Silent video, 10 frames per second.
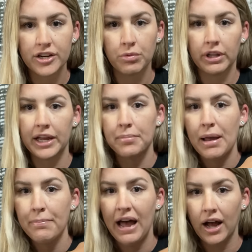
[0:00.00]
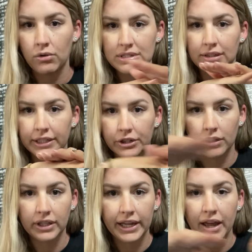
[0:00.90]
to where like my back was
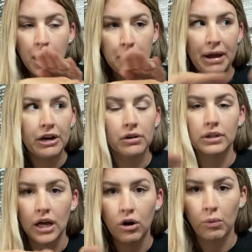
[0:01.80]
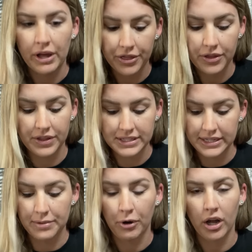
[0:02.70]
literally parallel with the
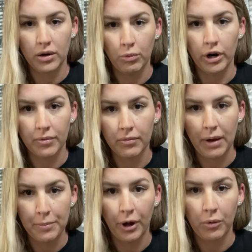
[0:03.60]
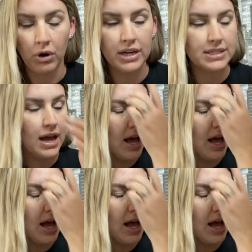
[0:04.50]
seat bottom where my butt was.